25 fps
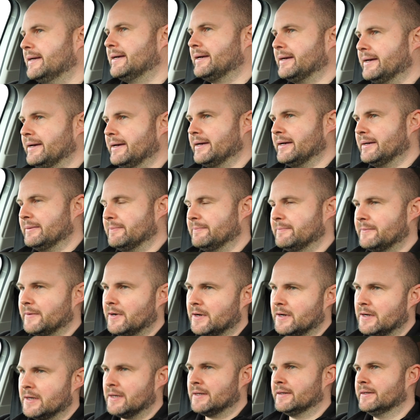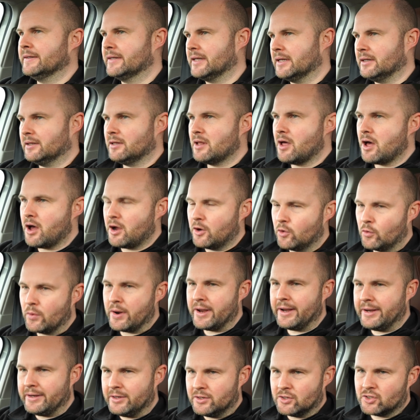On the long
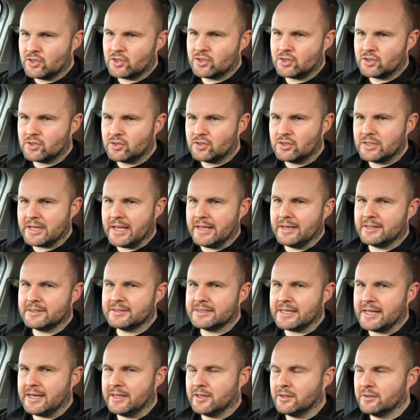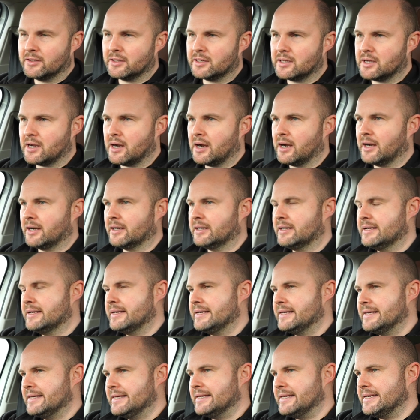range data setting on the car,
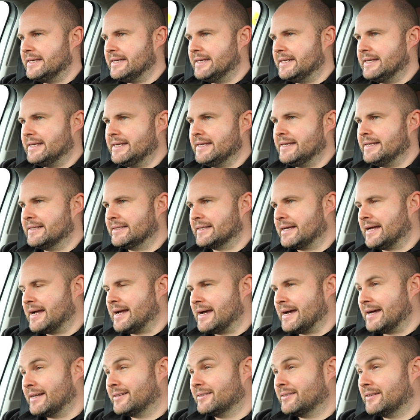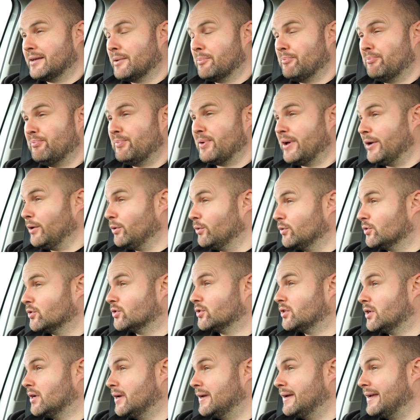it is at
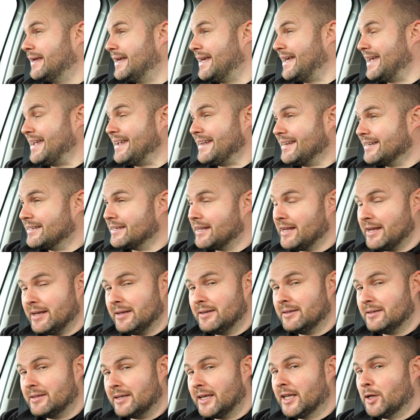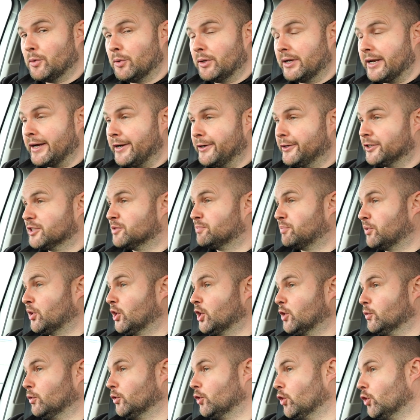about 18 kilowatt hours
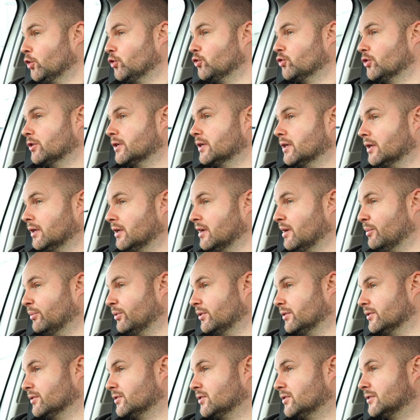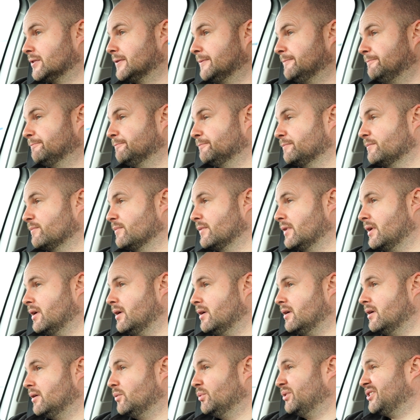per 100 kilometers,
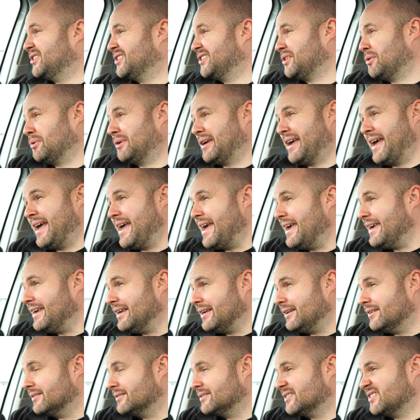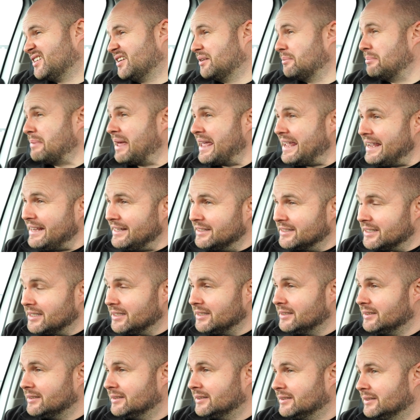which is okay. It's not
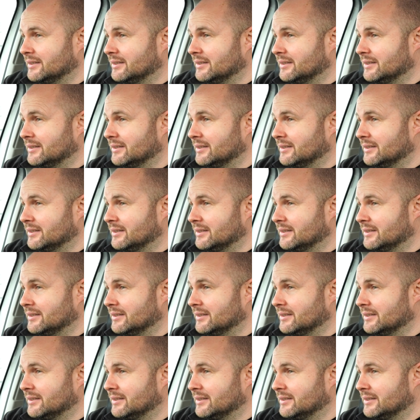amazing,